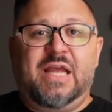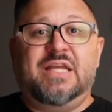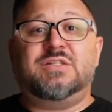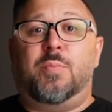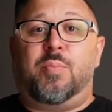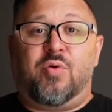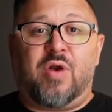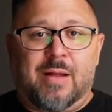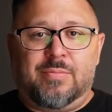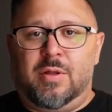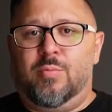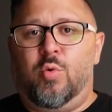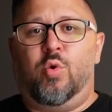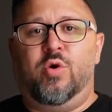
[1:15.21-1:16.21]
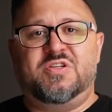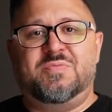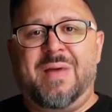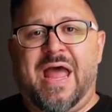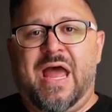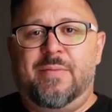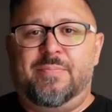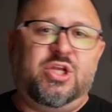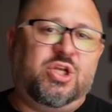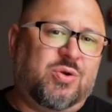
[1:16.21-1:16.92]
is a problem or is bad, but you